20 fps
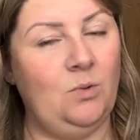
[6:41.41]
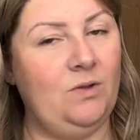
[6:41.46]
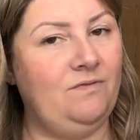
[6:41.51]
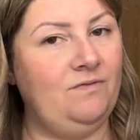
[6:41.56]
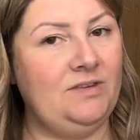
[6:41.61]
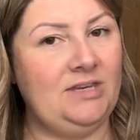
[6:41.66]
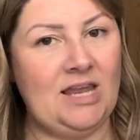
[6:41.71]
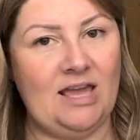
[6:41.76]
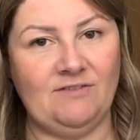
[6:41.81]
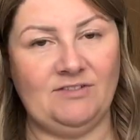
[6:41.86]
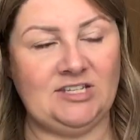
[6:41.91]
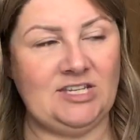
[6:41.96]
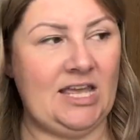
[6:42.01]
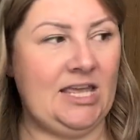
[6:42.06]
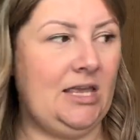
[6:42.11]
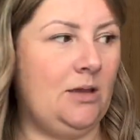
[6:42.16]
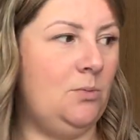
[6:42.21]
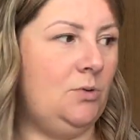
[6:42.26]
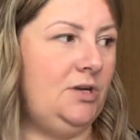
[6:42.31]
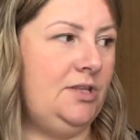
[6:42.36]
We've never
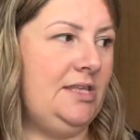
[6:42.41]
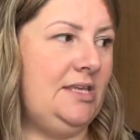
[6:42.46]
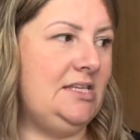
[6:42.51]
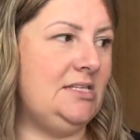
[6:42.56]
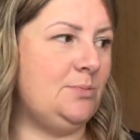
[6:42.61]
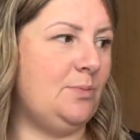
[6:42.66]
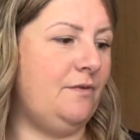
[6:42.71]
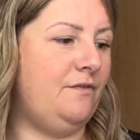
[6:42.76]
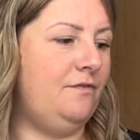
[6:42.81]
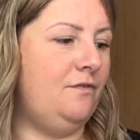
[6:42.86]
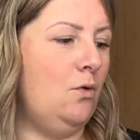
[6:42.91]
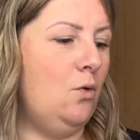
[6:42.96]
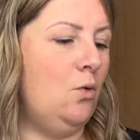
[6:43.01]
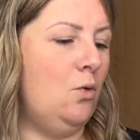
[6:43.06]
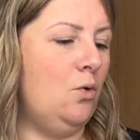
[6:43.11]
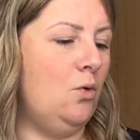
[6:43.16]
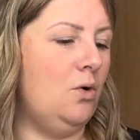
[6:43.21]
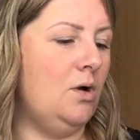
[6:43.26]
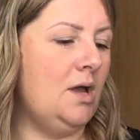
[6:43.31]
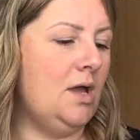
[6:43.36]
taken one of these
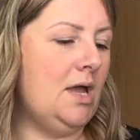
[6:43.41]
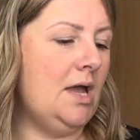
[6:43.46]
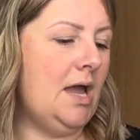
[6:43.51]
before.